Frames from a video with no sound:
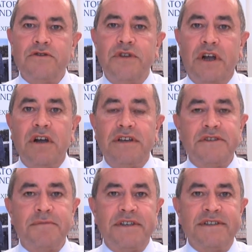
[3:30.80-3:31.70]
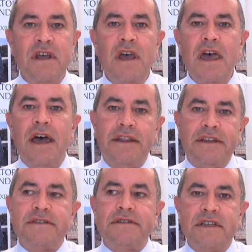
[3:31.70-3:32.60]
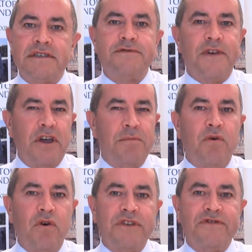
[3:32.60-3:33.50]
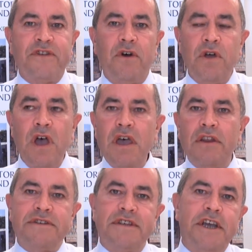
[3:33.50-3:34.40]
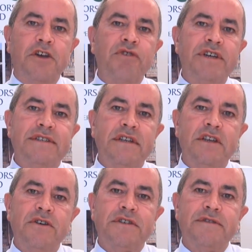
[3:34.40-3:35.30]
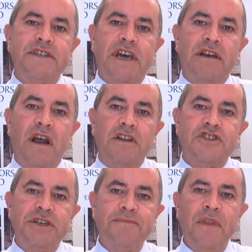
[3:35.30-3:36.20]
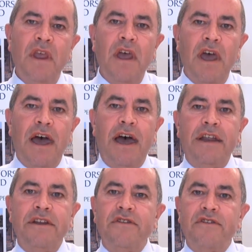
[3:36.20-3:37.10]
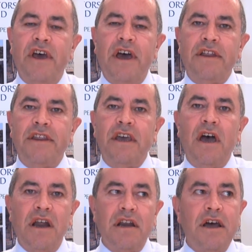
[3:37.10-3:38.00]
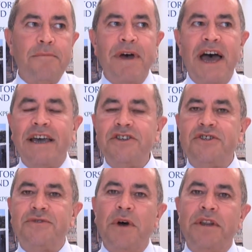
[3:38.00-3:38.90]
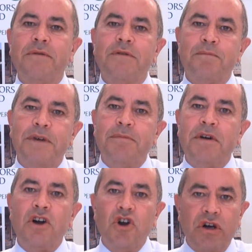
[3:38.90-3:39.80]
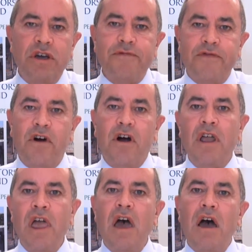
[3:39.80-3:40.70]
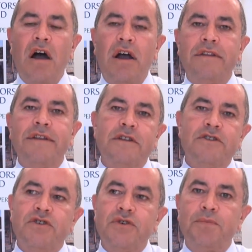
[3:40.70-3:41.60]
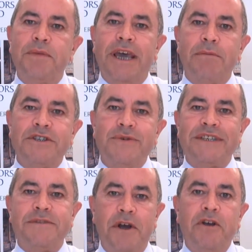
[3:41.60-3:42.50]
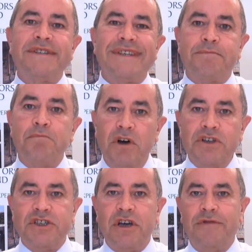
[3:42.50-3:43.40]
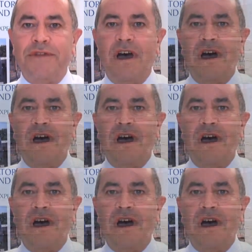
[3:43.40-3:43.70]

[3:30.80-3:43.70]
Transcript: their customers, and this is very important. So there's an increase in the use of technology, and the online packages, what people are looking for are to be able to experience as much of the